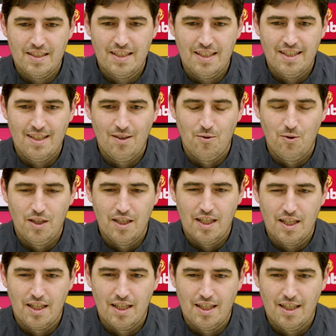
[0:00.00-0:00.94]
I think we
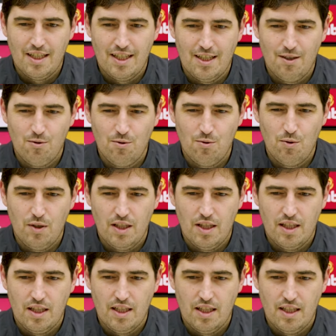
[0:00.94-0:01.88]
are uh, out
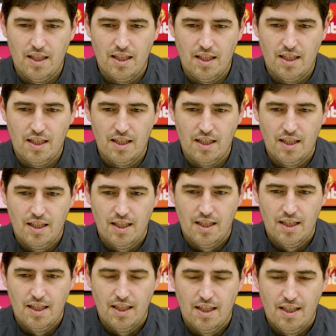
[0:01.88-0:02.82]
with uh,
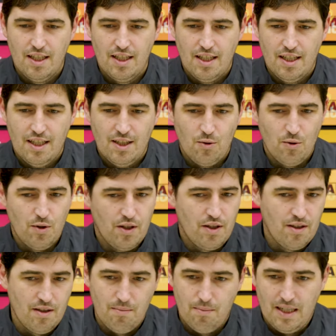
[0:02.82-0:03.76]

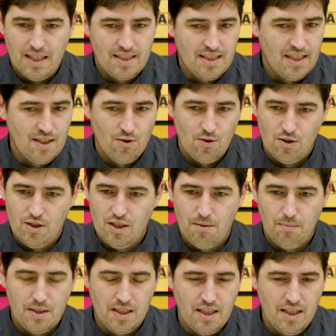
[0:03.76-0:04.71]
with uh, Max Aarons,
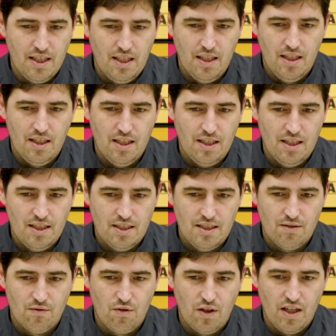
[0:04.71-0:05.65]
James Hill,
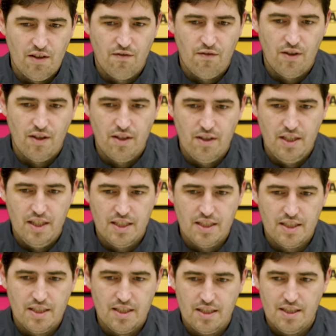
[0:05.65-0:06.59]
Ryan
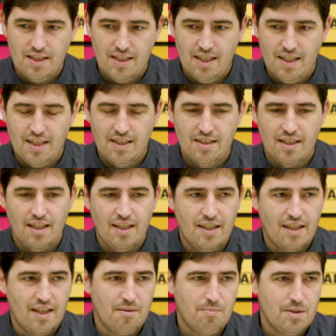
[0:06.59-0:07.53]
Fredericks, and
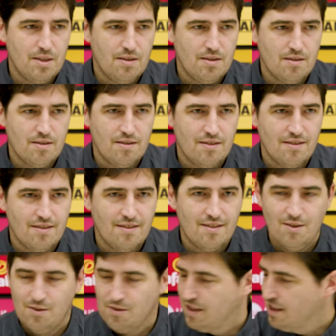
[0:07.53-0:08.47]
Tyler Adams.
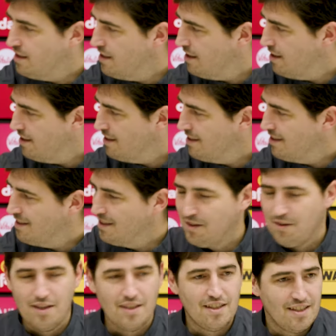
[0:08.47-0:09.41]
No, that's it.
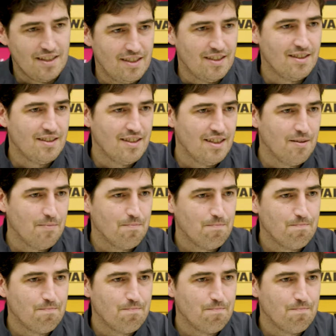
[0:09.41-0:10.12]
I think that's it. Yeah.